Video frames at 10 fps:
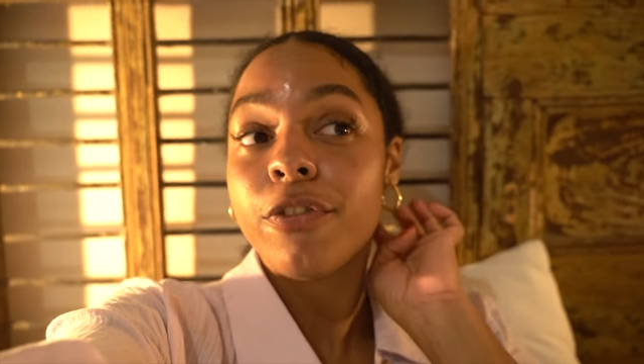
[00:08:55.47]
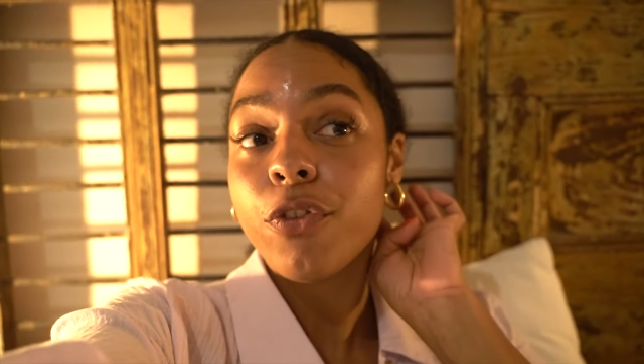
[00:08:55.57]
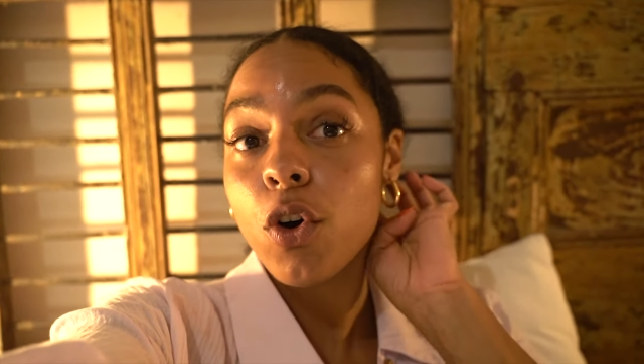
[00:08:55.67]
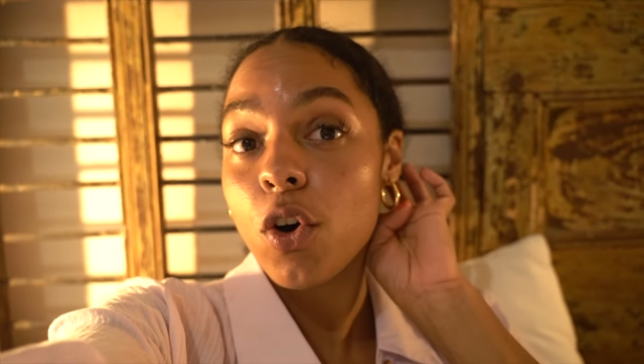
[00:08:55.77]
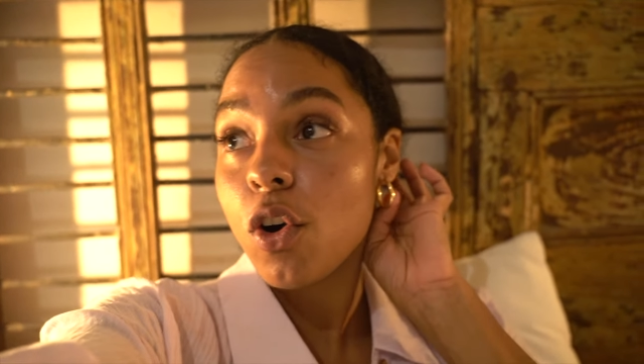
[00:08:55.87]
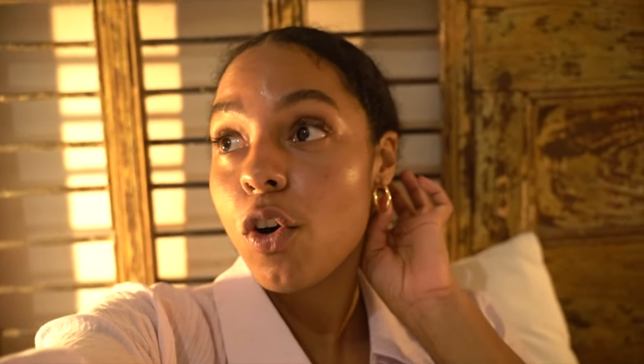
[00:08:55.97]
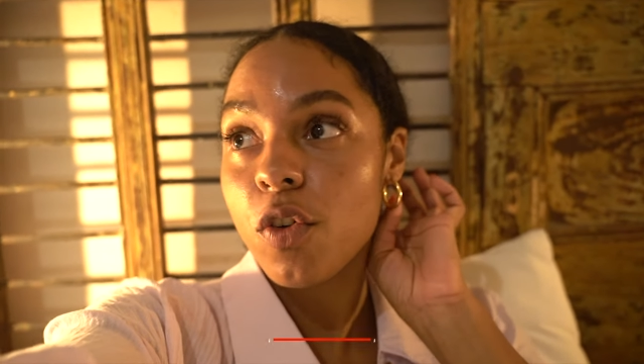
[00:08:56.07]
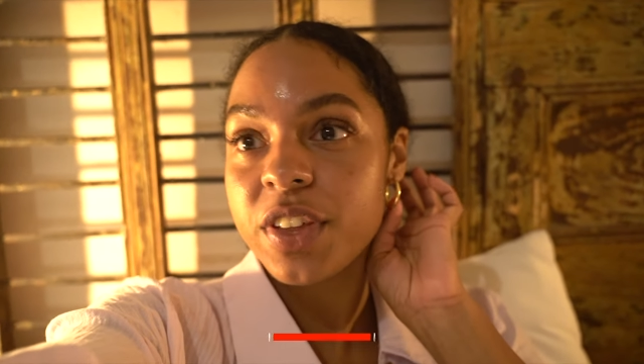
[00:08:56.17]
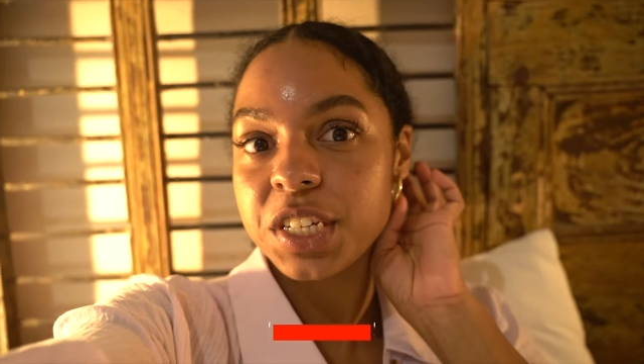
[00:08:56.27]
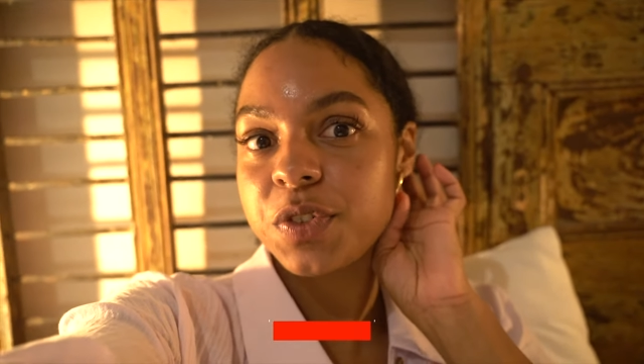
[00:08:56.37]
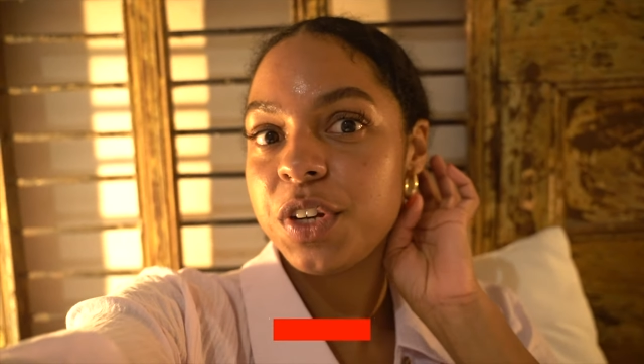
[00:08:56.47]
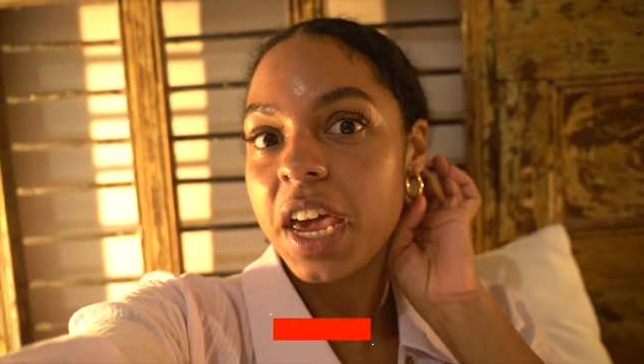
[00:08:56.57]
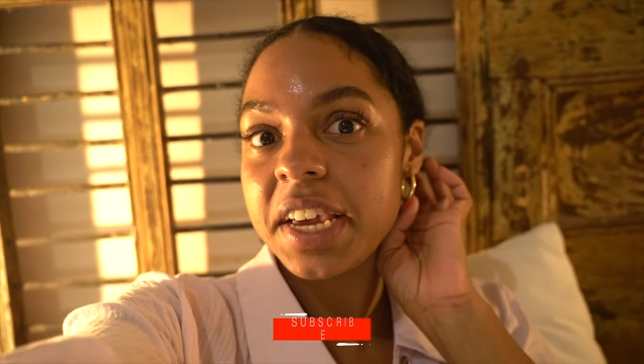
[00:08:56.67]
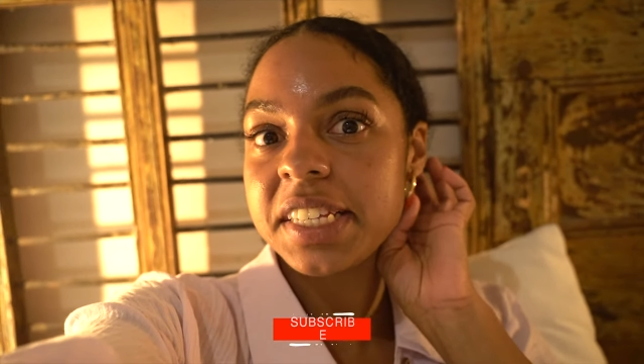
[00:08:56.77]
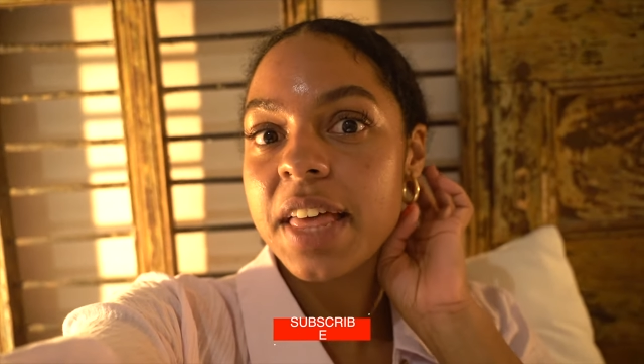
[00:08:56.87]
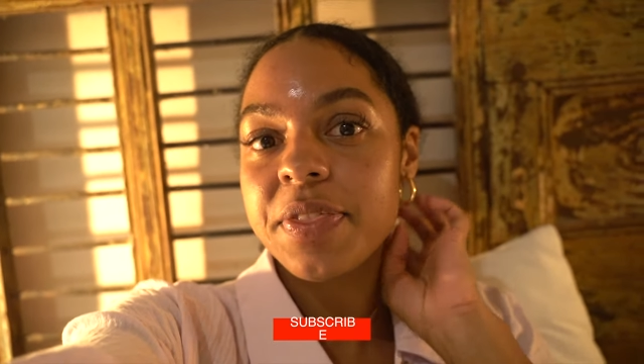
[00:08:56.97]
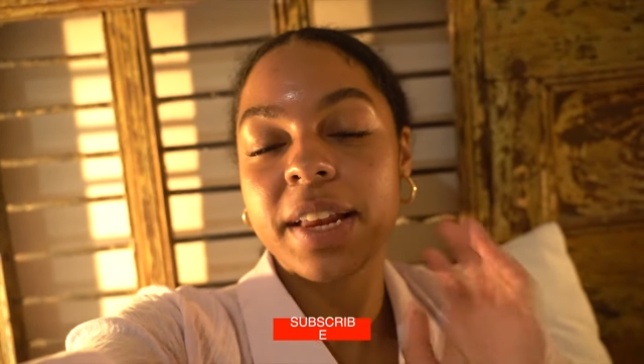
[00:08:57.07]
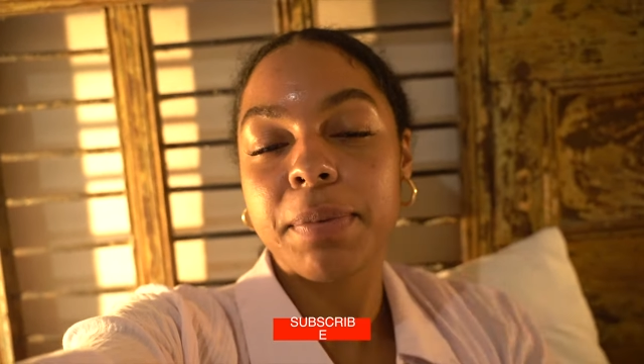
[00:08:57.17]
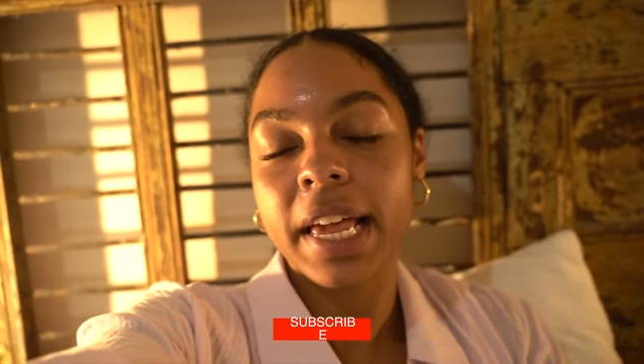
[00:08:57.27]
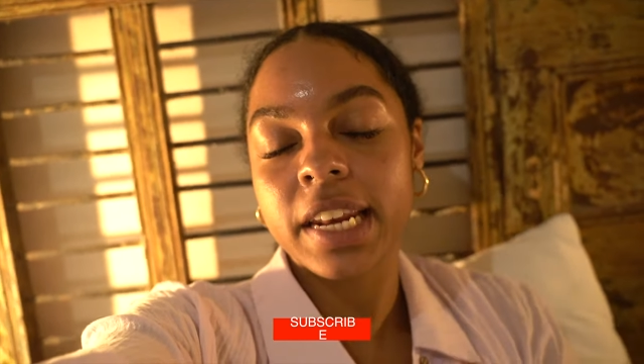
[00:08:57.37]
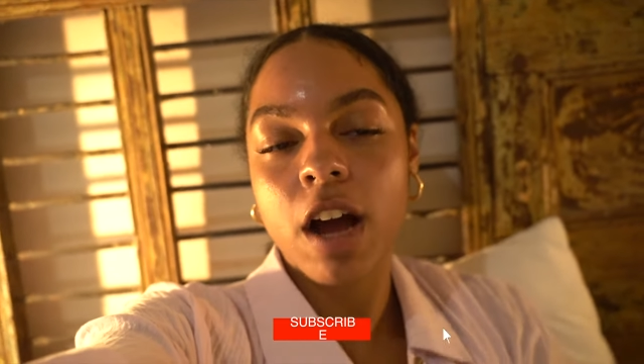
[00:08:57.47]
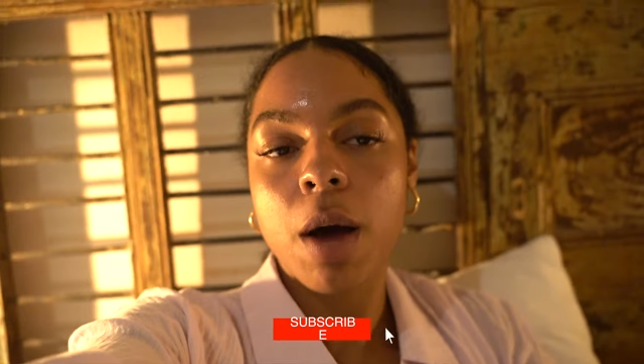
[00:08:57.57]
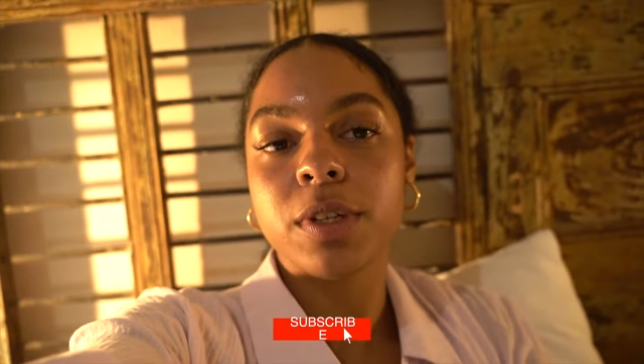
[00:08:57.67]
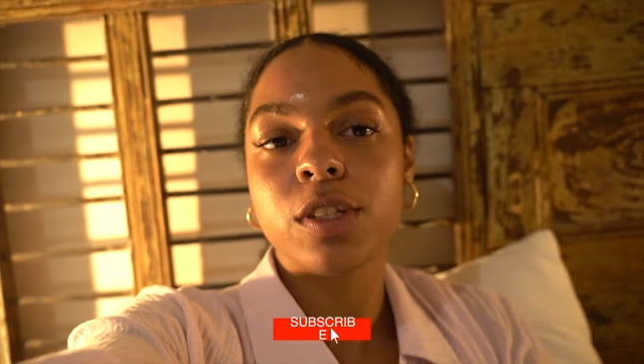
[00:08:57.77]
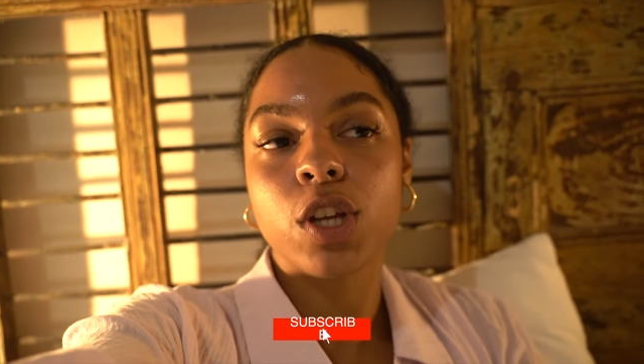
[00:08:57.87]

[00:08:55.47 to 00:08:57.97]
for the next few days and then Playa del Carmen.